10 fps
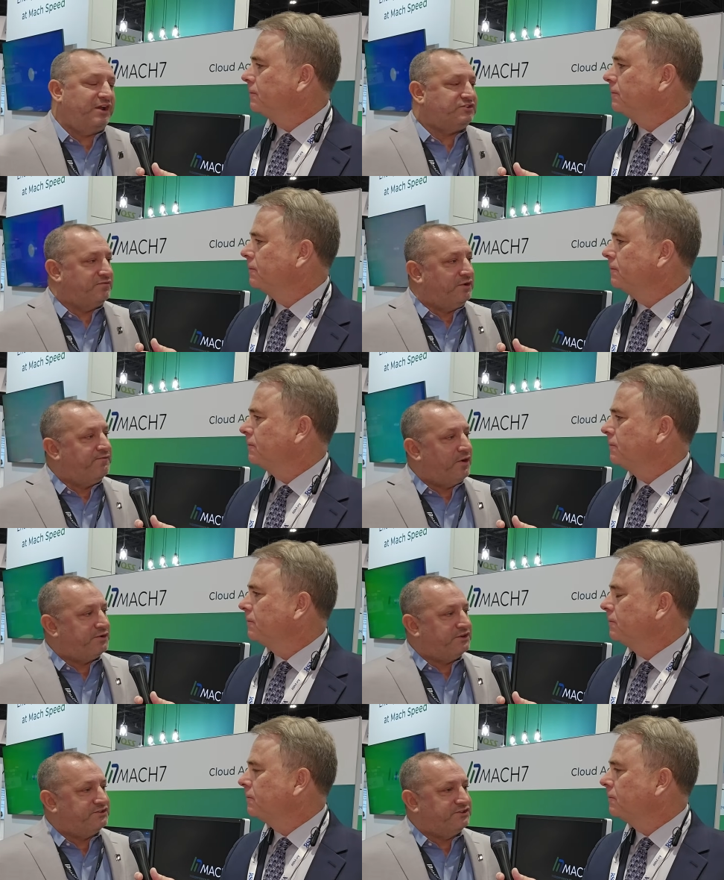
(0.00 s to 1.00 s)
Speaker 1: us, a real
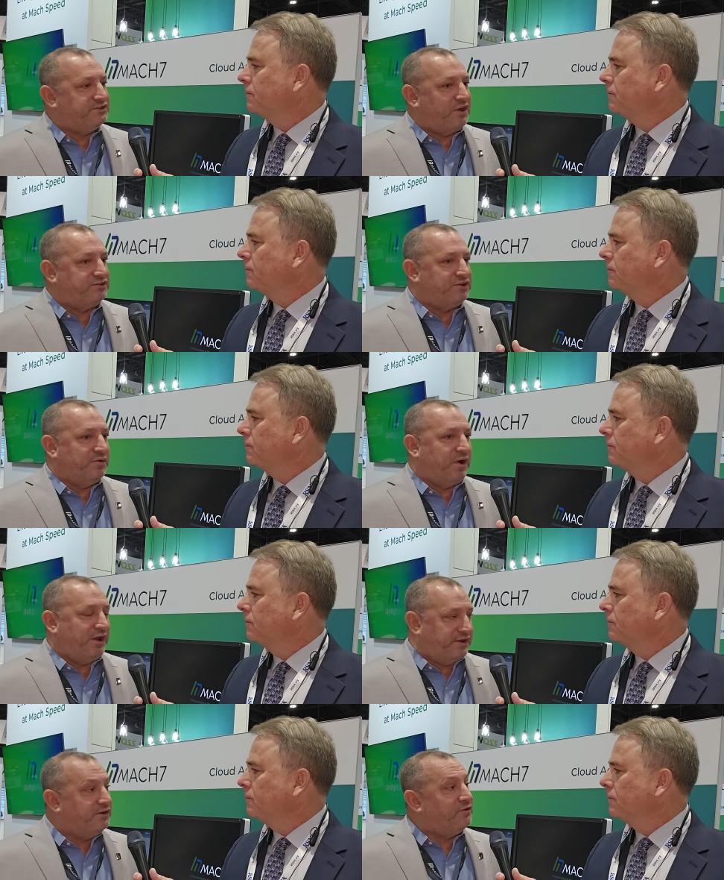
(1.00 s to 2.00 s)
focus is also
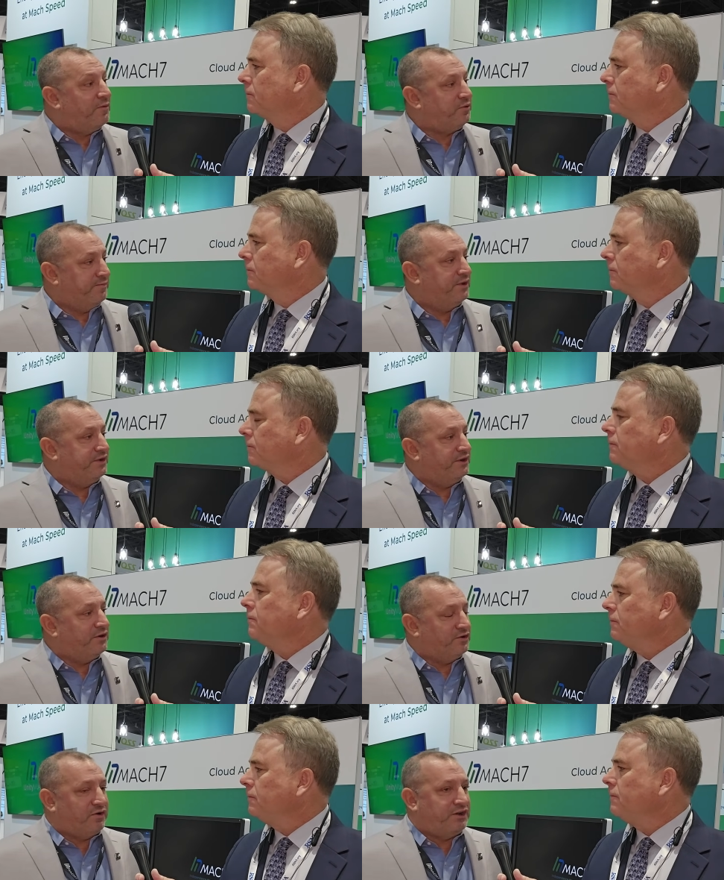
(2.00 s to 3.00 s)
on interoperability
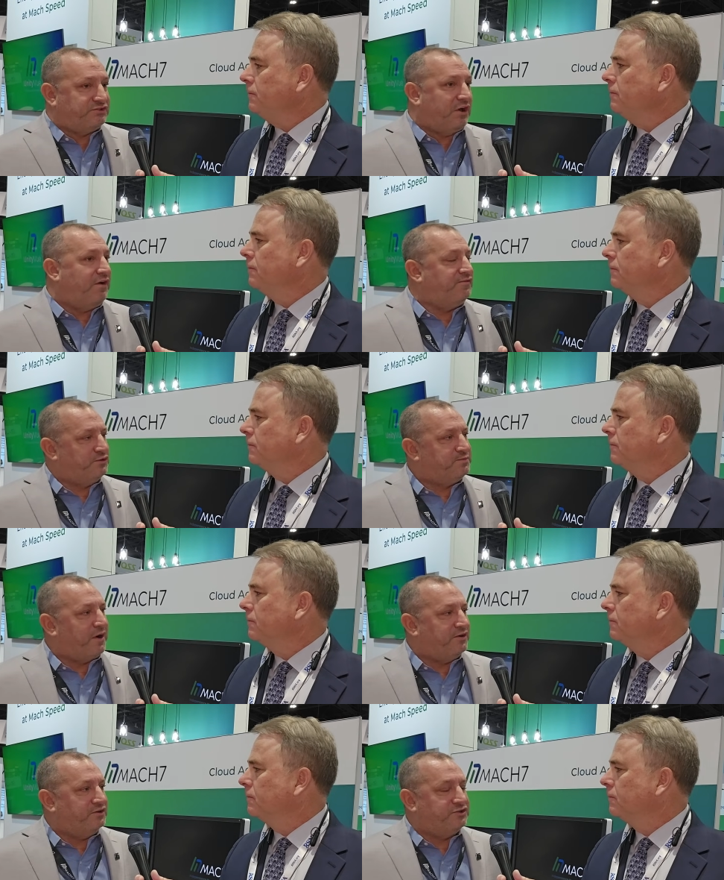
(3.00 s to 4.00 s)
across all of those
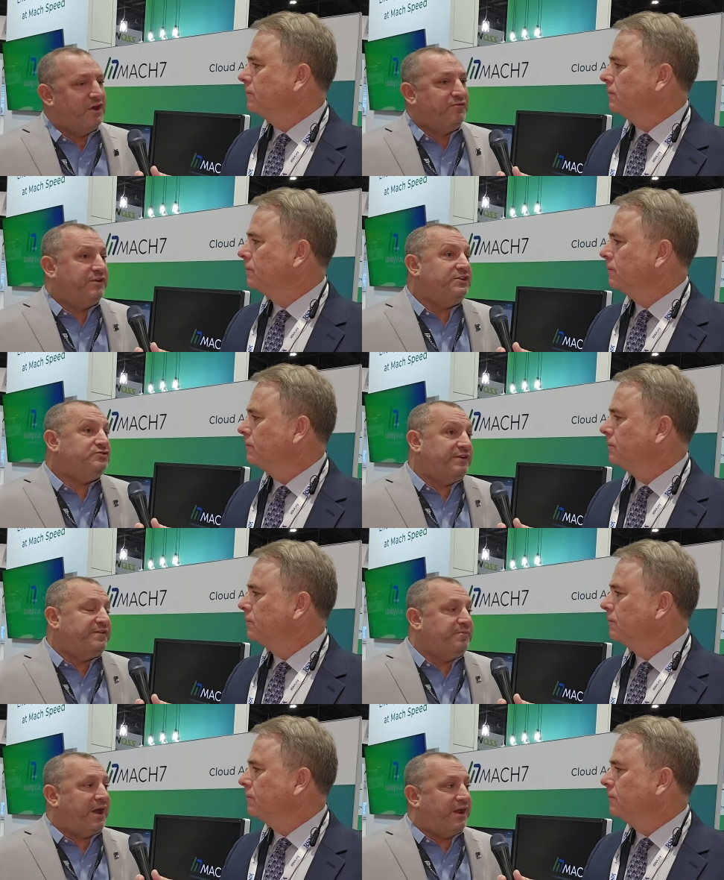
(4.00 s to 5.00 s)
partners, really
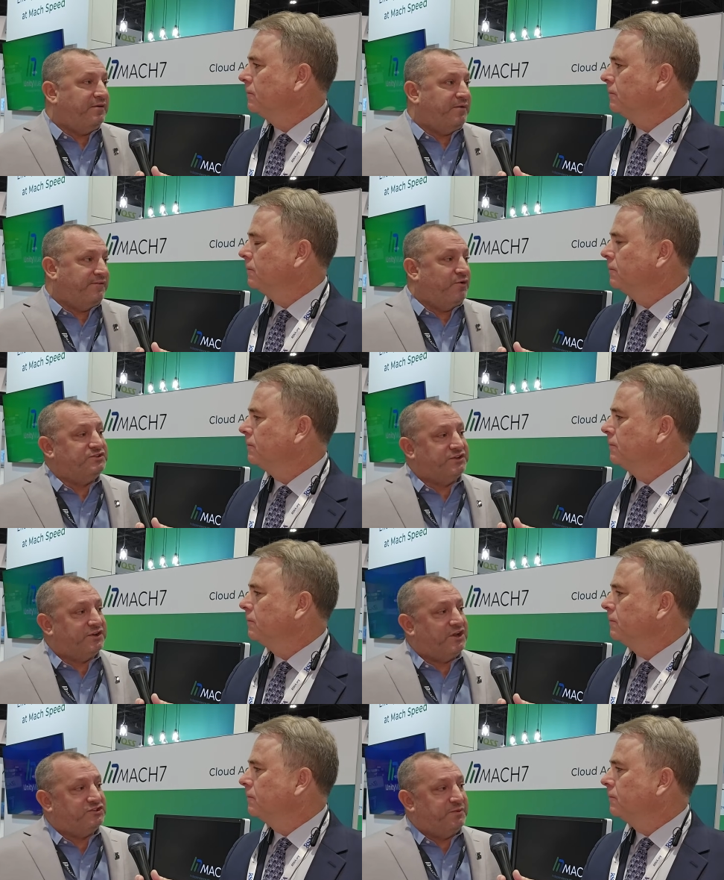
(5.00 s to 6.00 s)
driven by, by voice of the
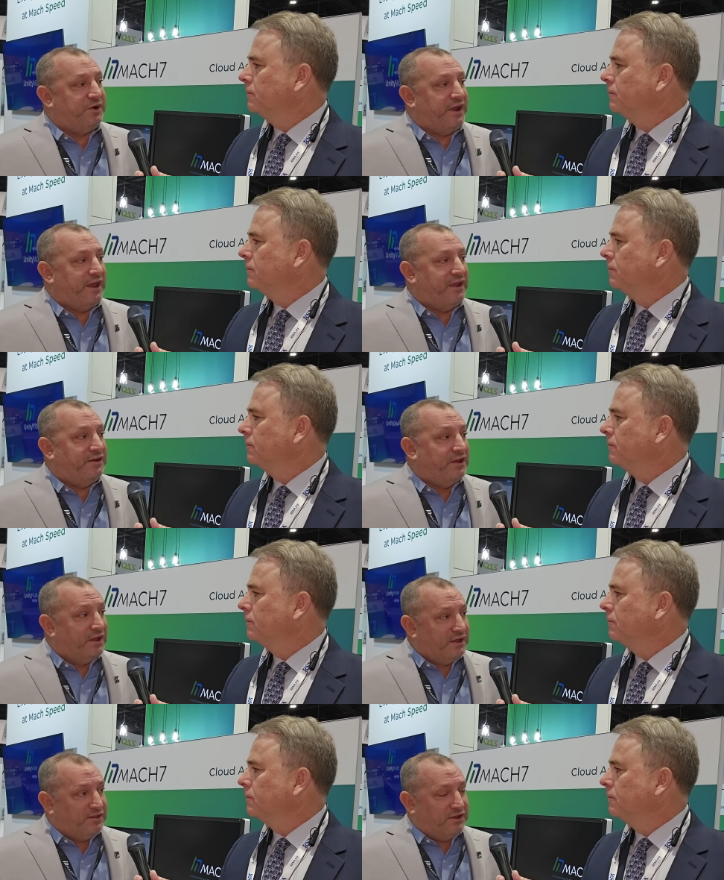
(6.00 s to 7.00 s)
customer. And
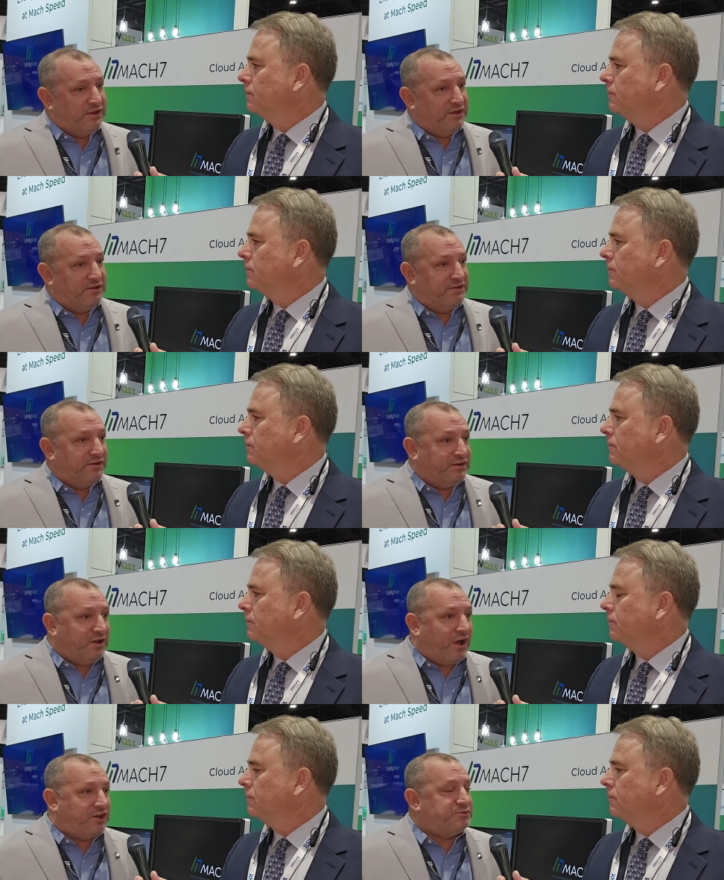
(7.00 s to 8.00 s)
the, the
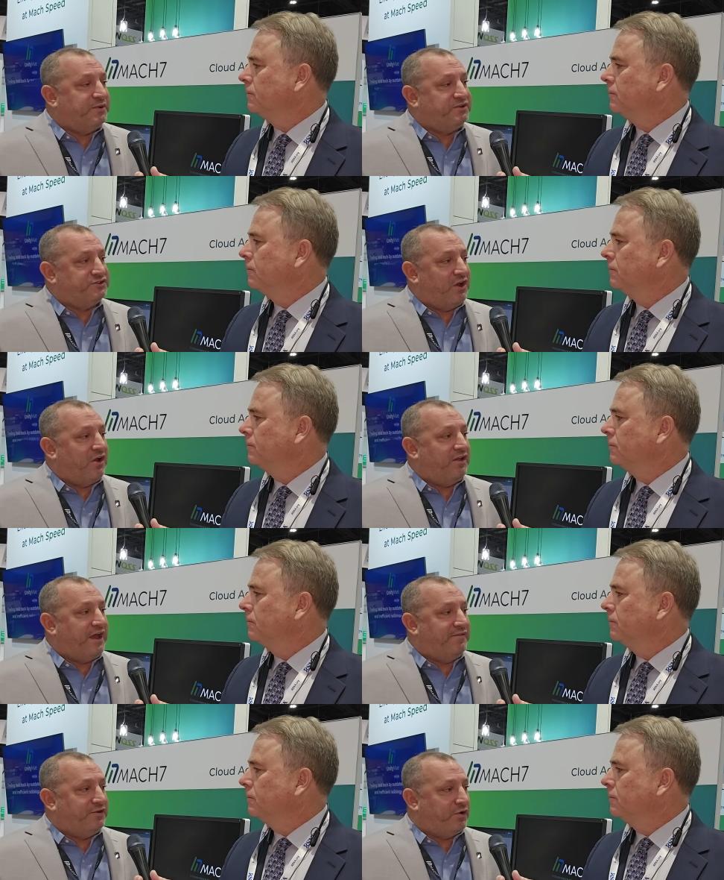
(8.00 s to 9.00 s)
hospitals all
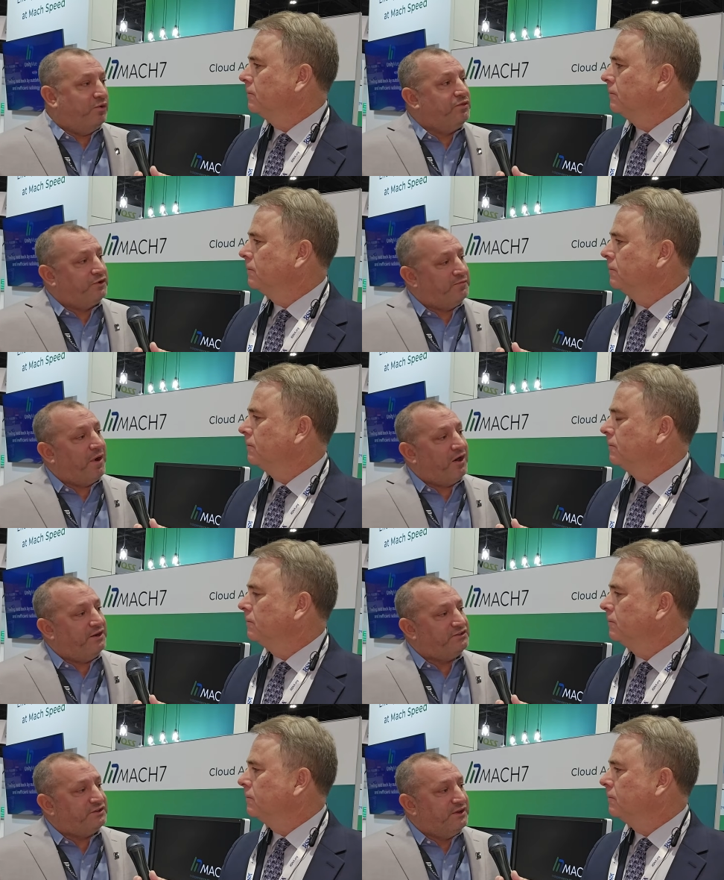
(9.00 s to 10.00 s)
have their own third
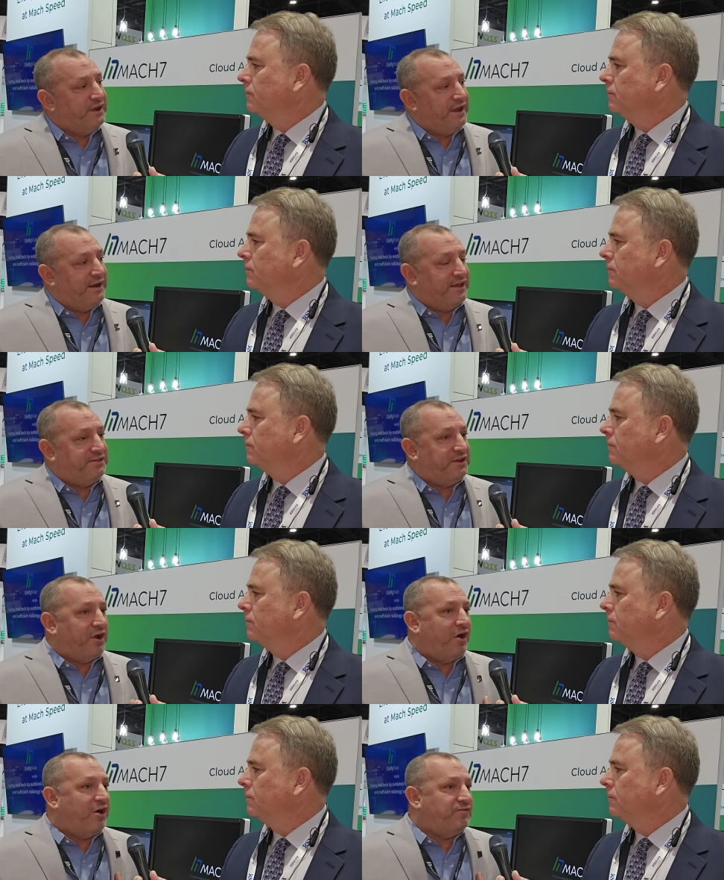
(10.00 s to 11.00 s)
parties. And I think
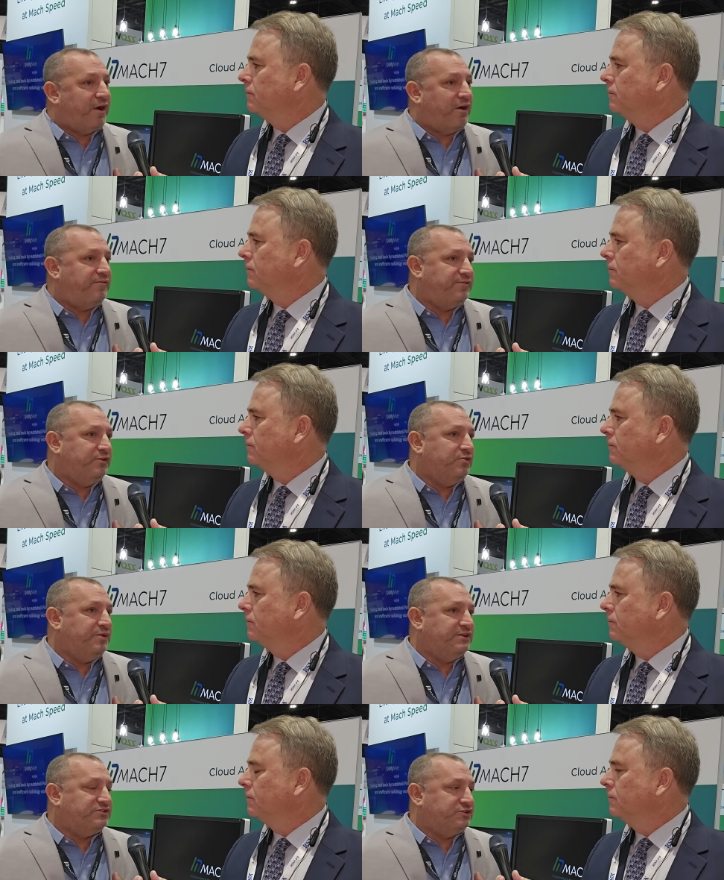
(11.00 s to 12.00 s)
our, our view
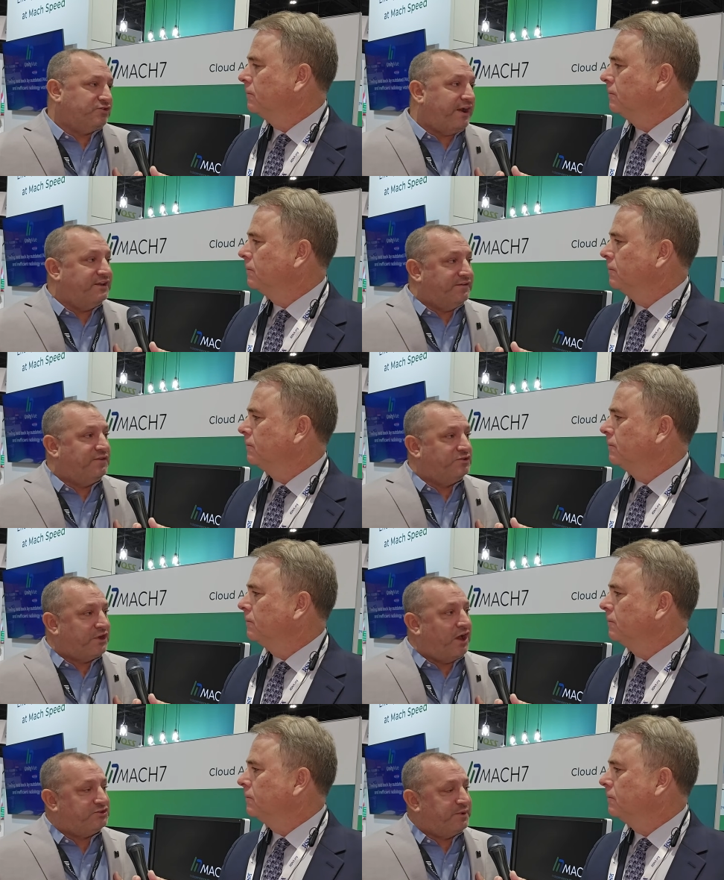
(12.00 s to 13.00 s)
is to try to give those
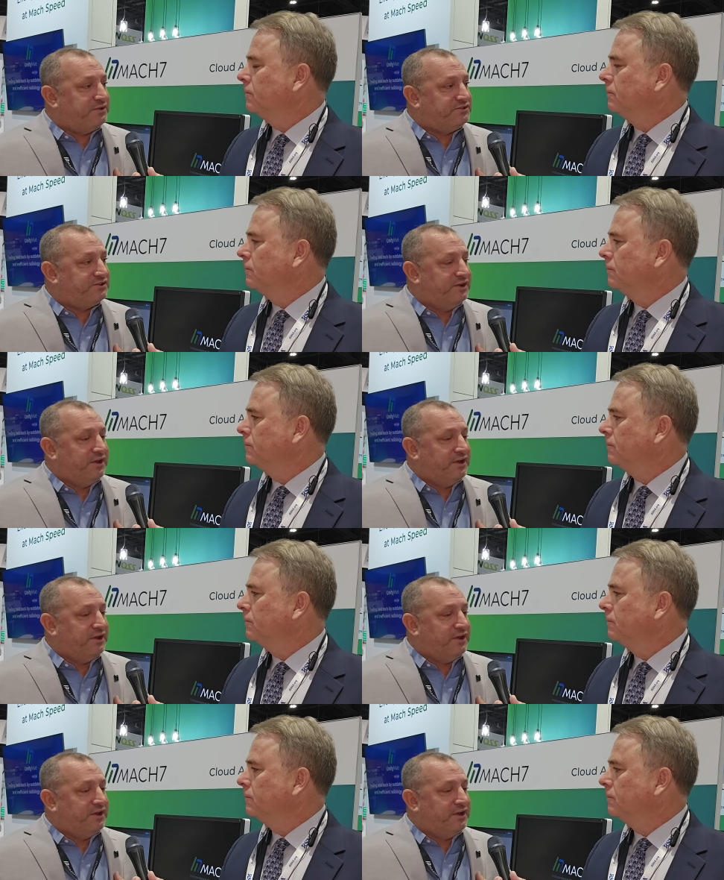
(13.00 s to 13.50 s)
hospitals